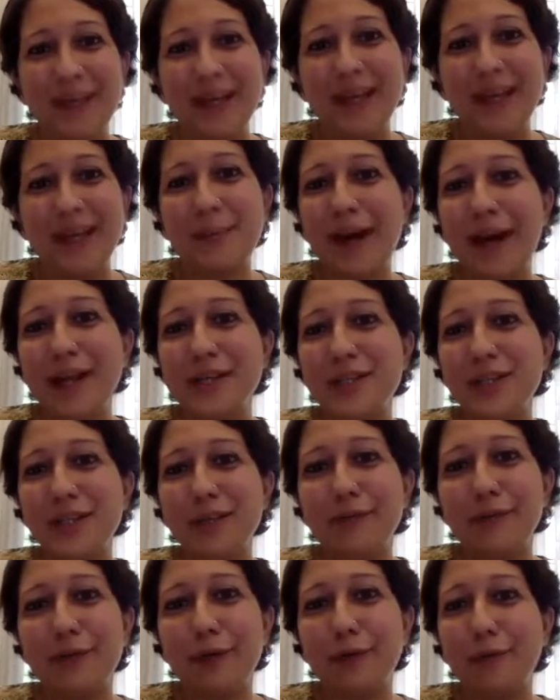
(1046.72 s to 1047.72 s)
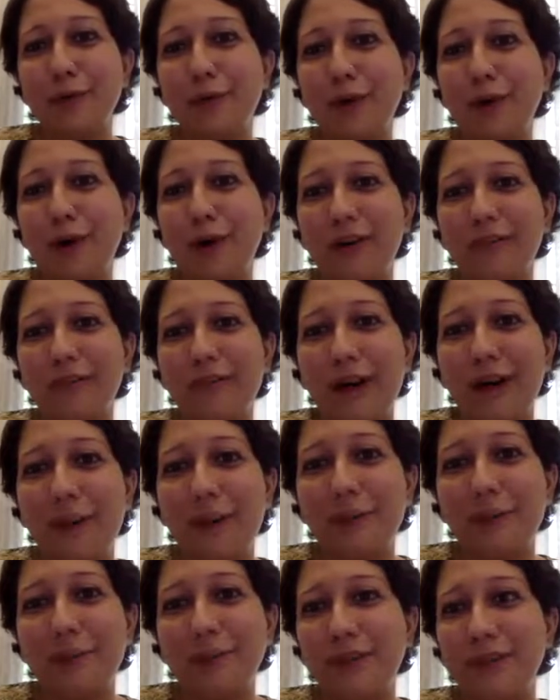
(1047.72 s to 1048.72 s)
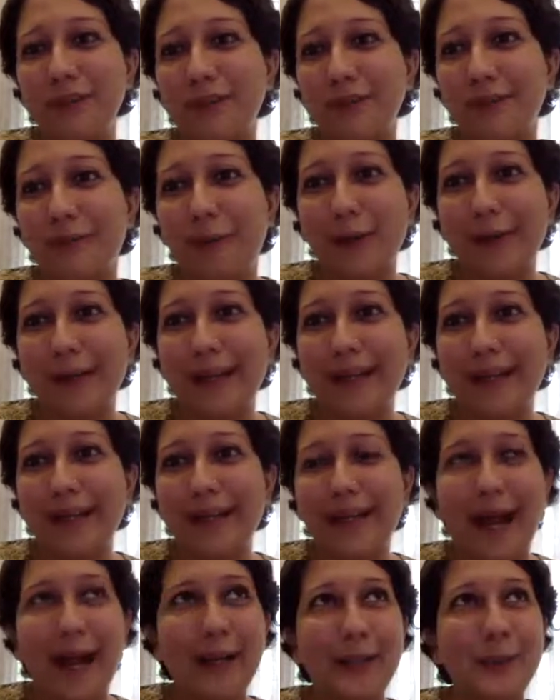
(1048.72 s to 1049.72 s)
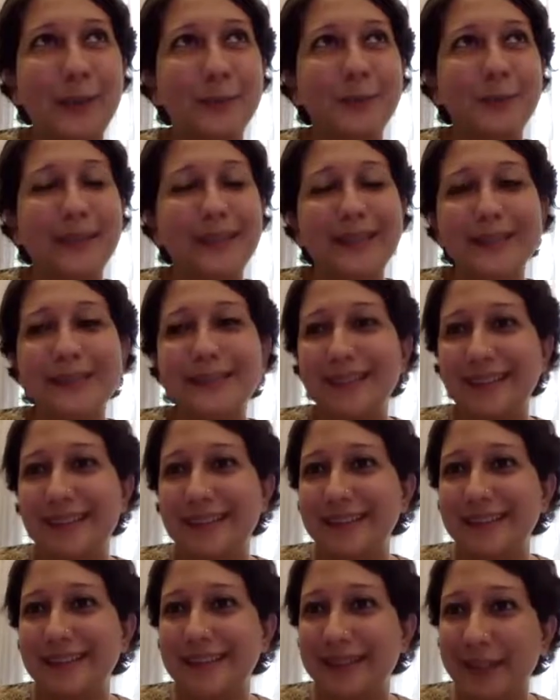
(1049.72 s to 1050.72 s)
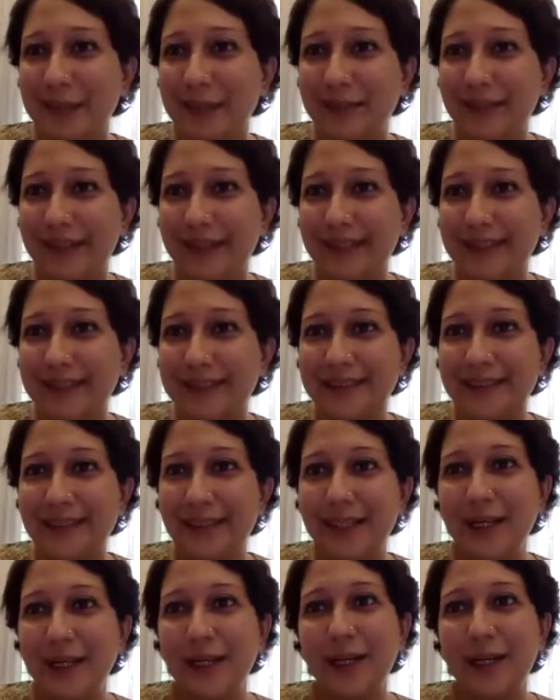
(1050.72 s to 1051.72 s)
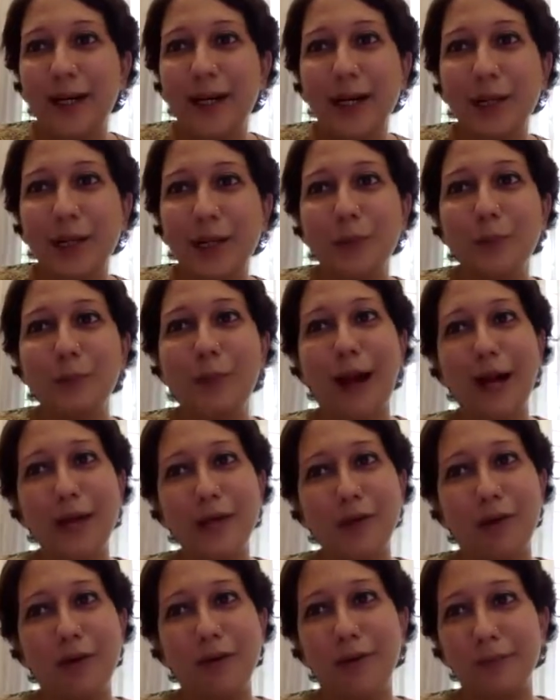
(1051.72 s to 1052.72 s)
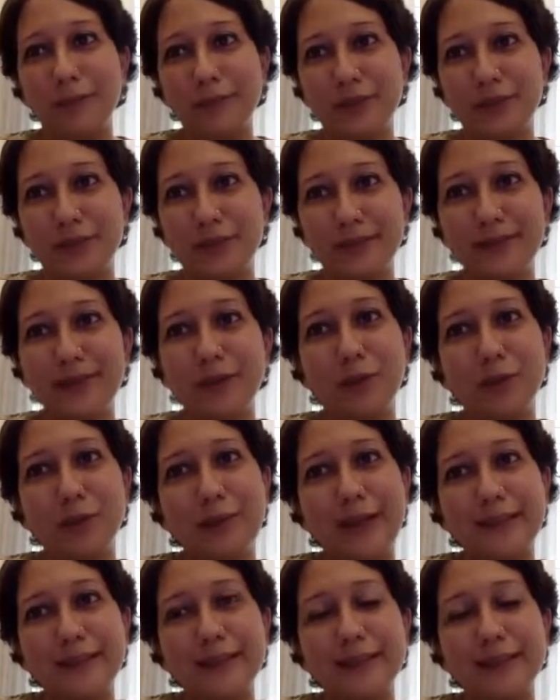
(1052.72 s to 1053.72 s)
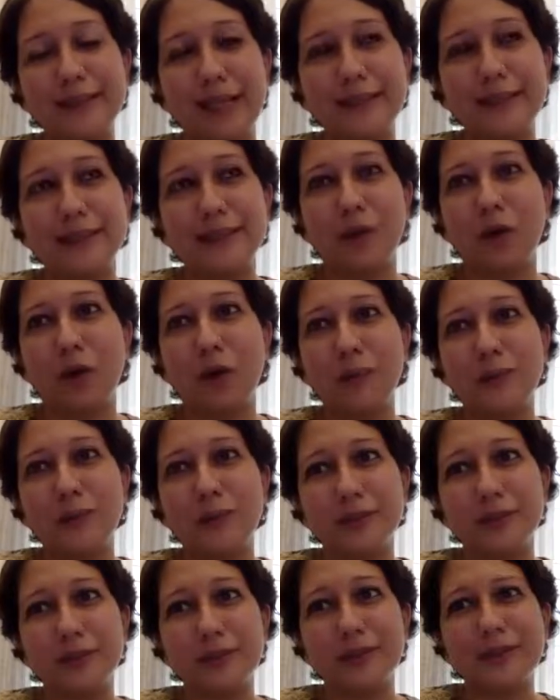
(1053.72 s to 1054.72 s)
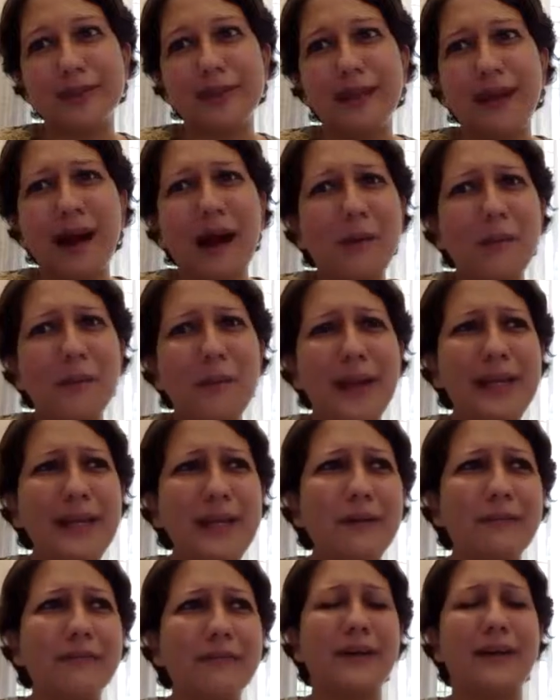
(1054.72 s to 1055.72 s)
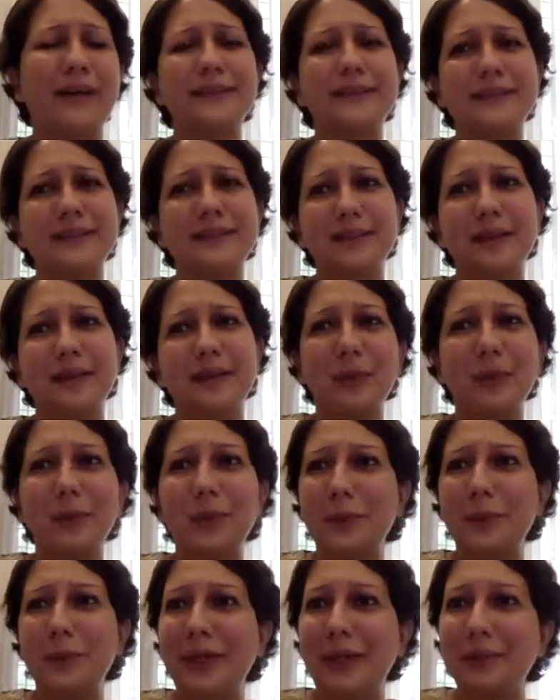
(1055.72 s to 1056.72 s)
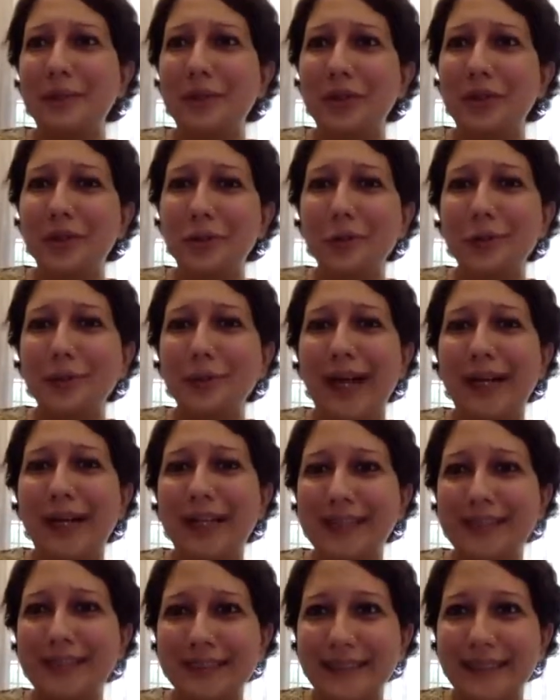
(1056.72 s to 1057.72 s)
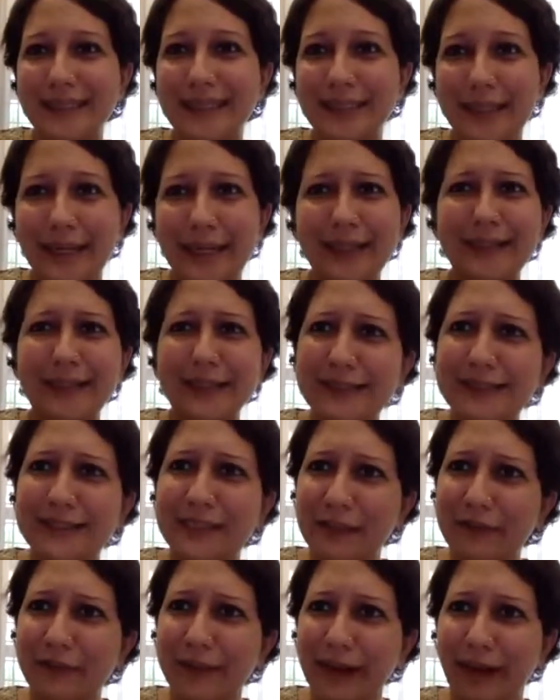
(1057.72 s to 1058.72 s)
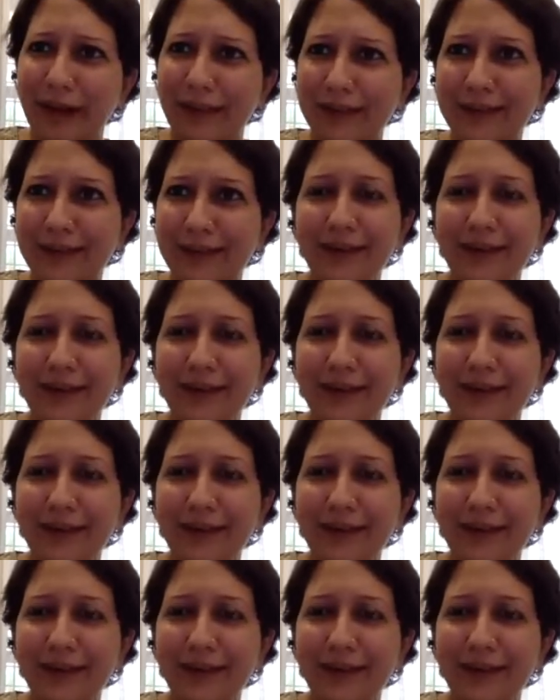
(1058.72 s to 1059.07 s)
imagine if you have to cough up 48 lakh rupees in 3 weeks to buy your options or to exercise your options. How many of us would be able to do that easily, right? It's difficult.